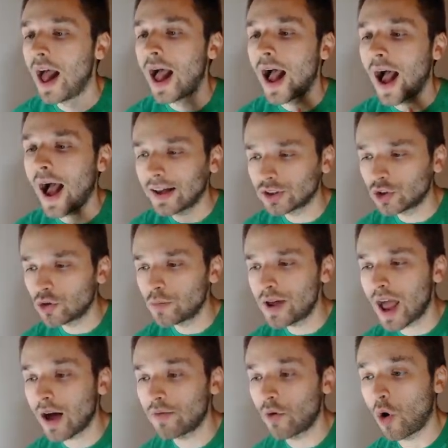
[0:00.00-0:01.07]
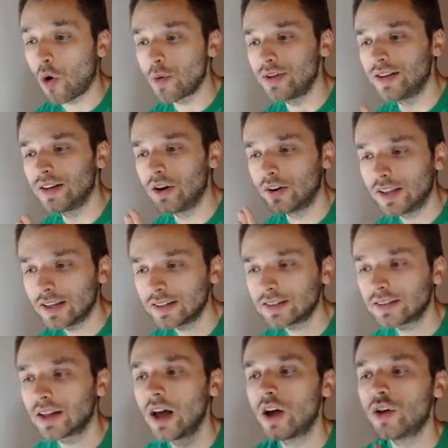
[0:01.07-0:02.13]
As you may have already
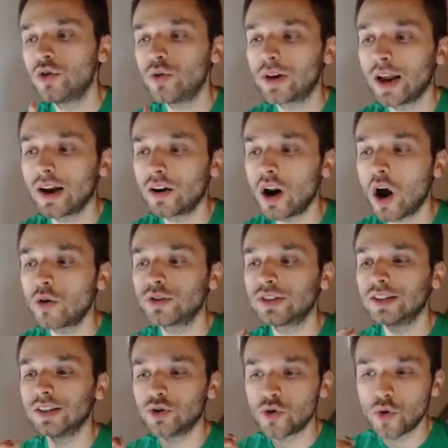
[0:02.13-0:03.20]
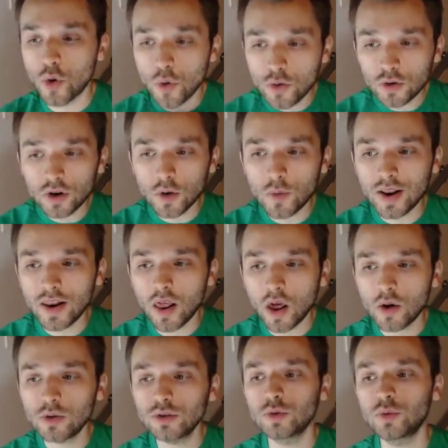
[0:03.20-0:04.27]
noticed, you can now see through the
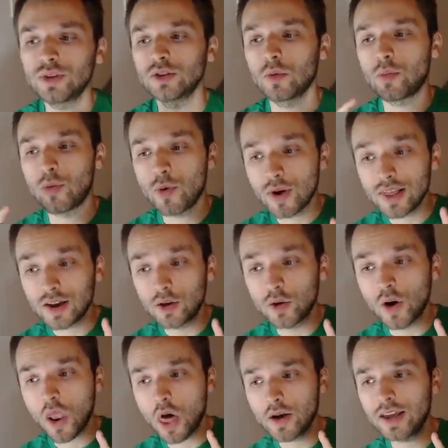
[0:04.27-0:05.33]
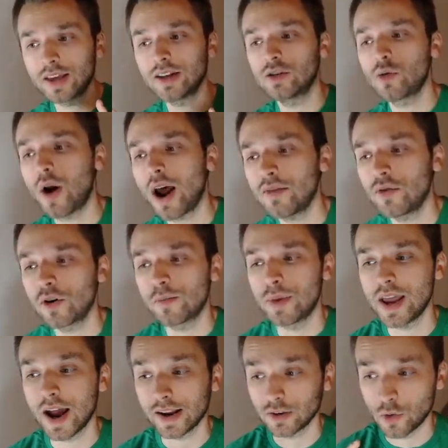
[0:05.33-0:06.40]
windows with a pretty good looking driver
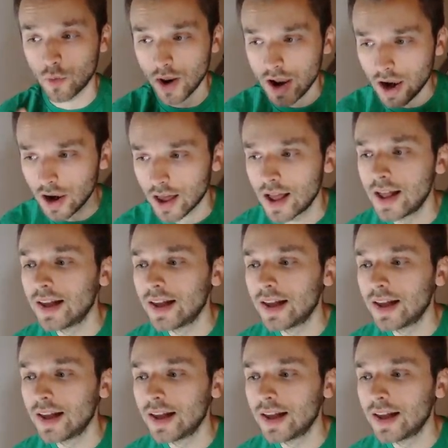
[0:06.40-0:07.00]
behind the wheel.